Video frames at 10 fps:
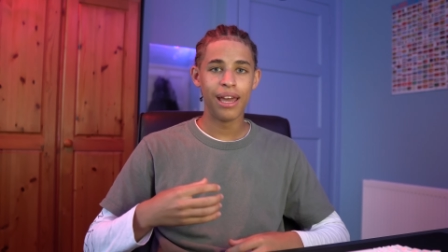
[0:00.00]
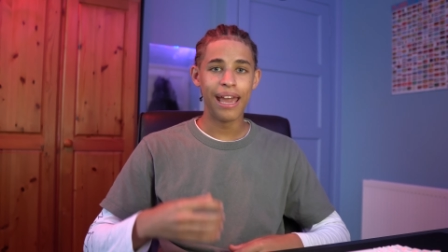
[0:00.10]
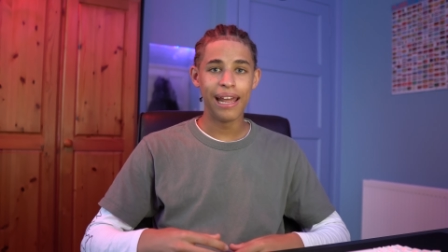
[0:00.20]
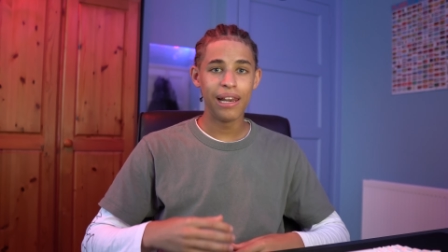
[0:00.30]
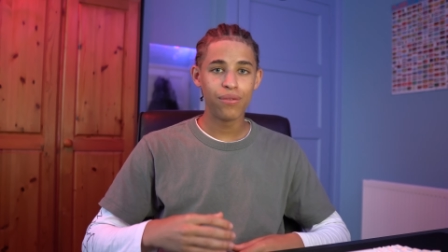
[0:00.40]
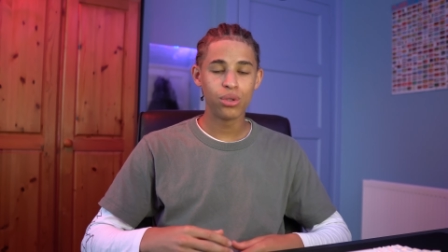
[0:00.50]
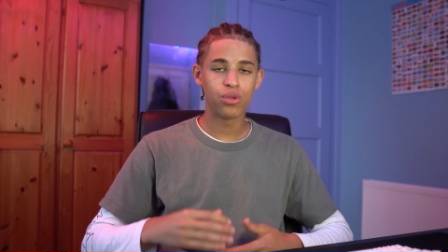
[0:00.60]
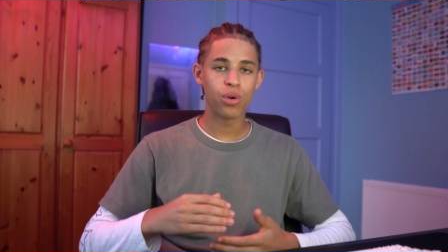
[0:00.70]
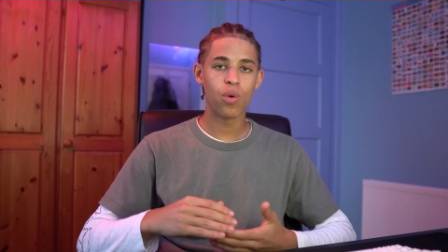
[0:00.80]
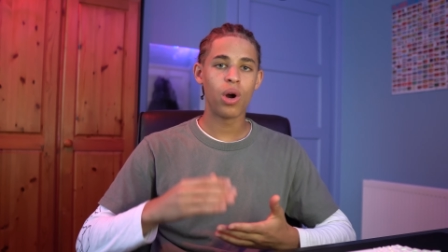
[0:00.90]

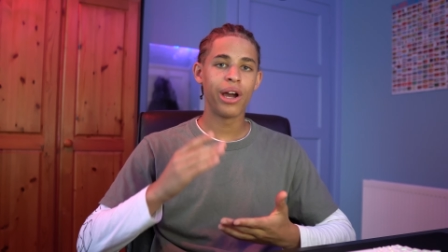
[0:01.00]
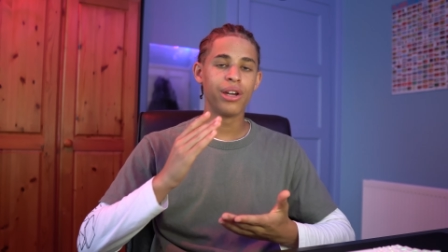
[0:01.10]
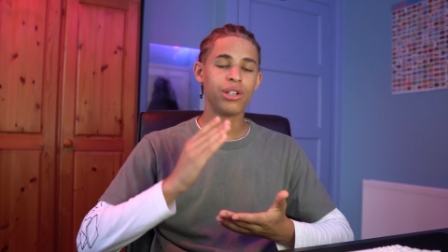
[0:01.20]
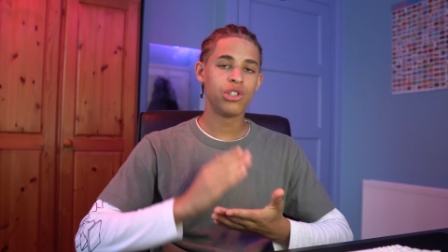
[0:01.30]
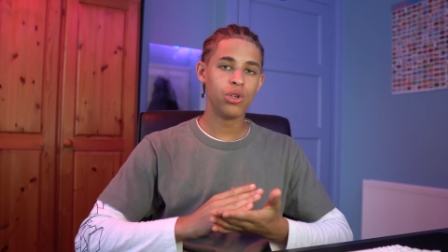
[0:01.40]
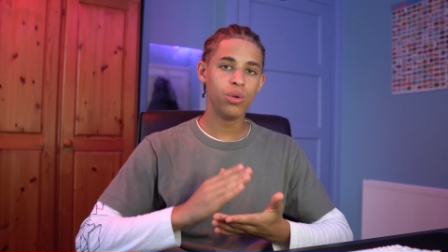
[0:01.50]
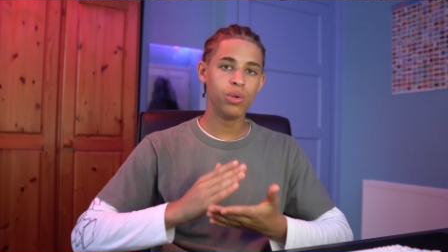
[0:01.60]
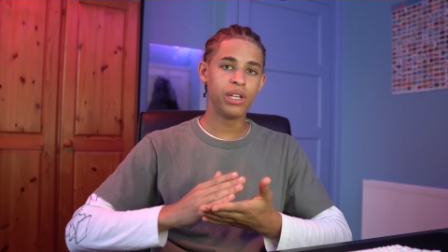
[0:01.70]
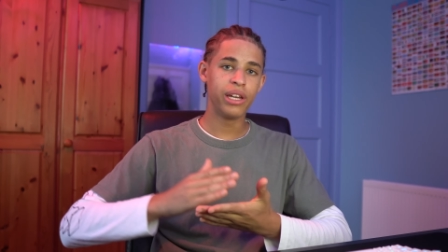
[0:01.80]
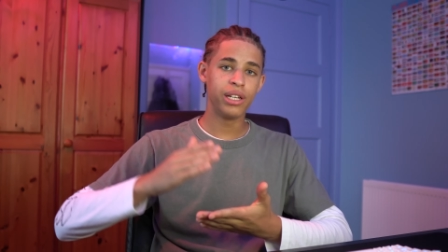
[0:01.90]
A-levels require 2
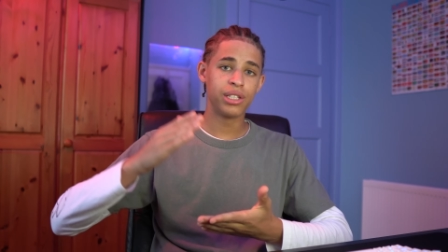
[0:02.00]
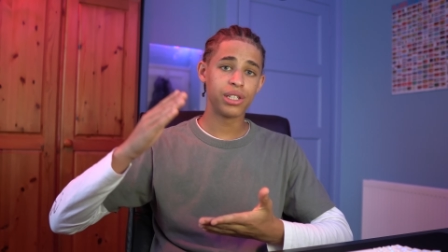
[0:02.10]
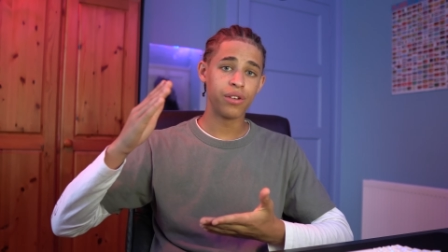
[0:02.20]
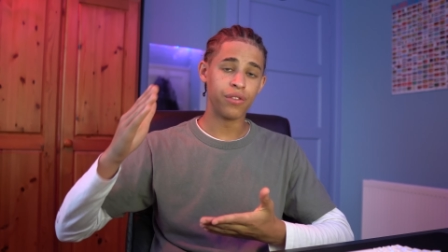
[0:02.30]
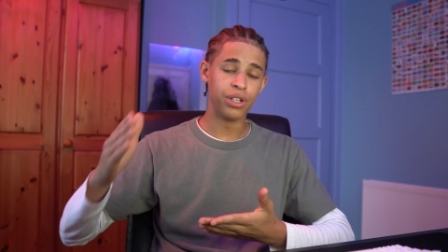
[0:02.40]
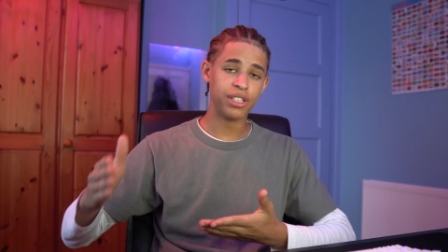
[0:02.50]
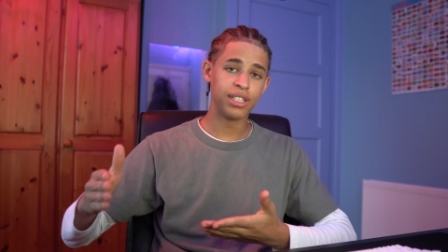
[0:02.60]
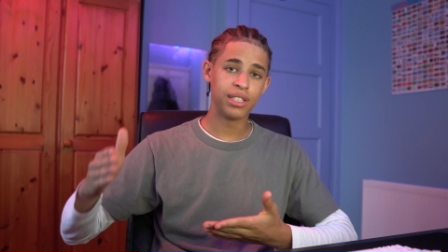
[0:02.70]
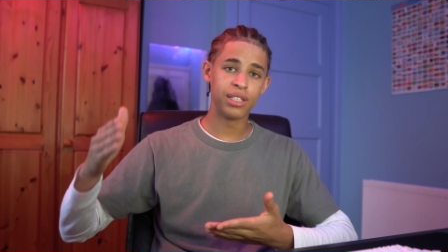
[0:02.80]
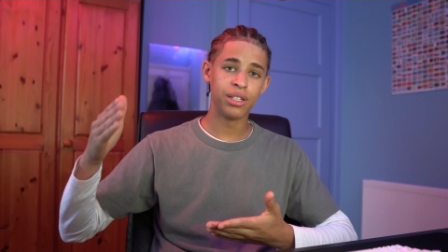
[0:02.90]
years of
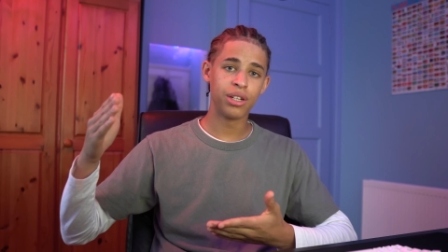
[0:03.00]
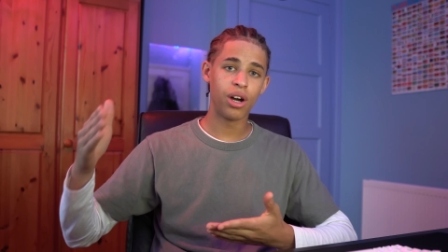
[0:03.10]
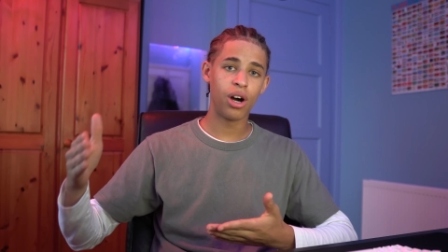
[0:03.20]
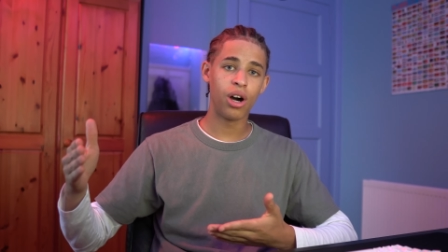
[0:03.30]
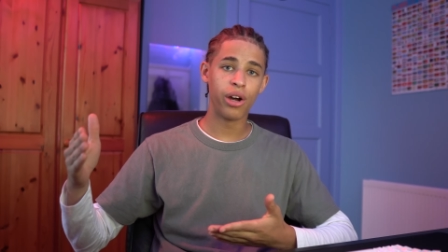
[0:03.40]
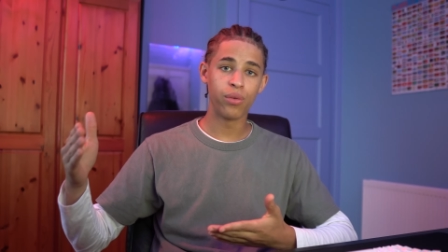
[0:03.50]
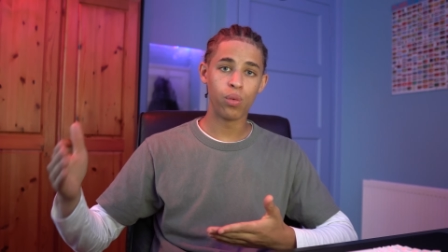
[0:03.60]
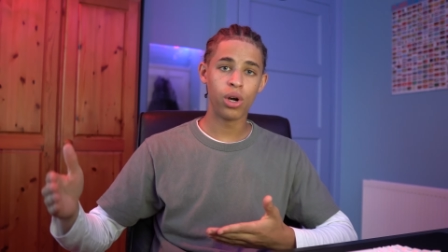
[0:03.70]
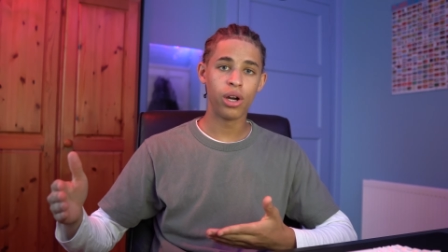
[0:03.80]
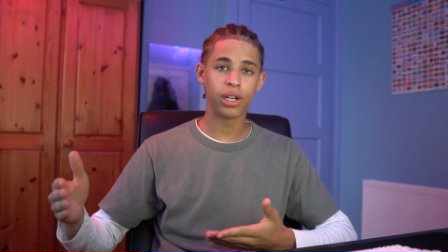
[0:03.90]
consistent hard
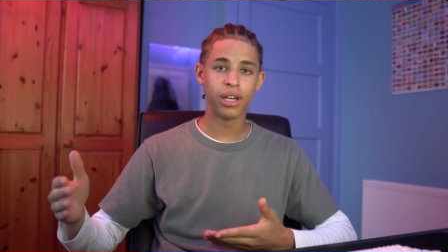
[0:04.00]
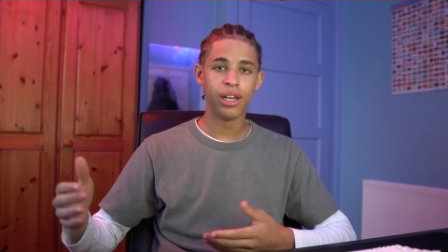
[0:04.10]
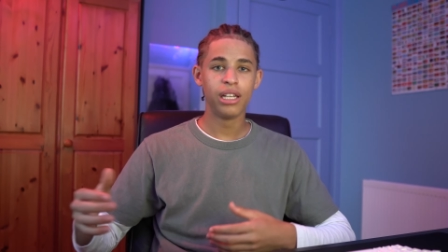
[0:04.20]
work.